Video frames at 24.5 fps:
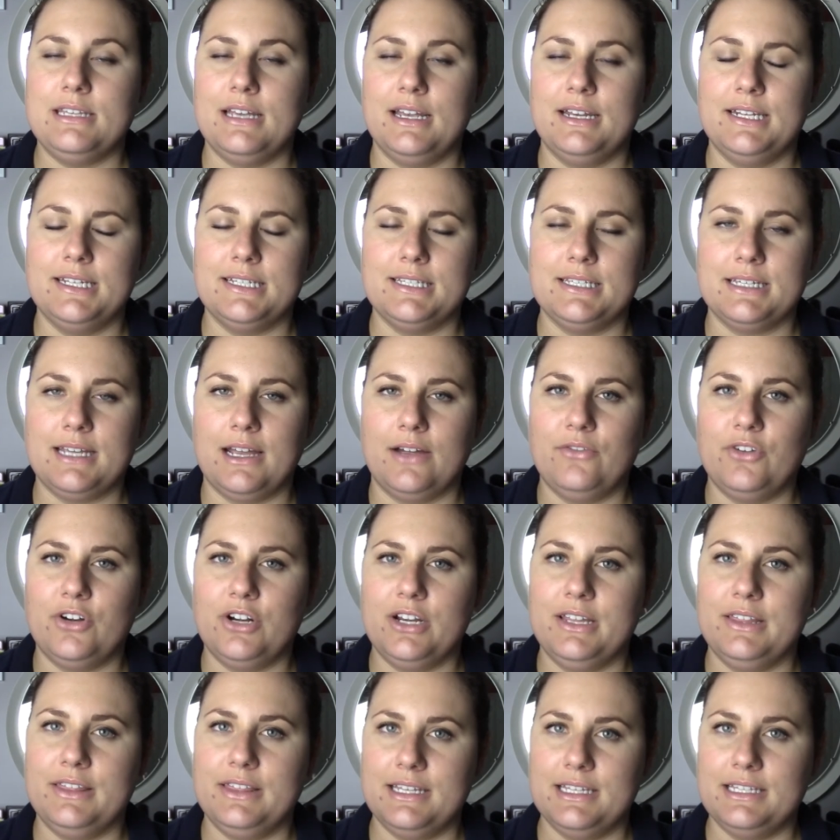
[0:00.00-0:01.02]
I discovered
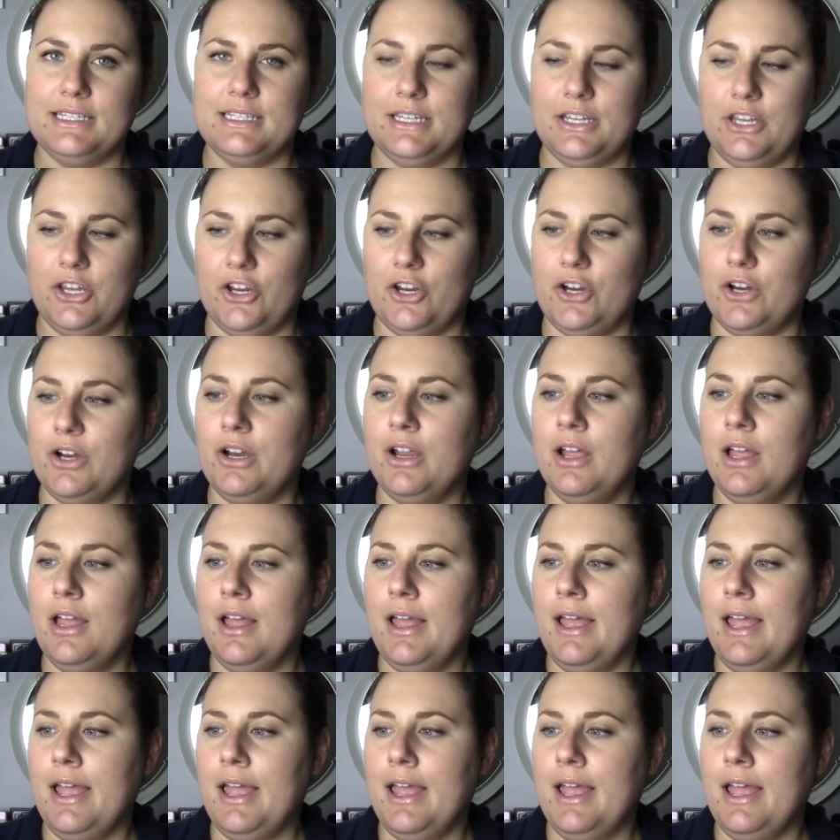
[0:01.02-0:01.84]
it this year.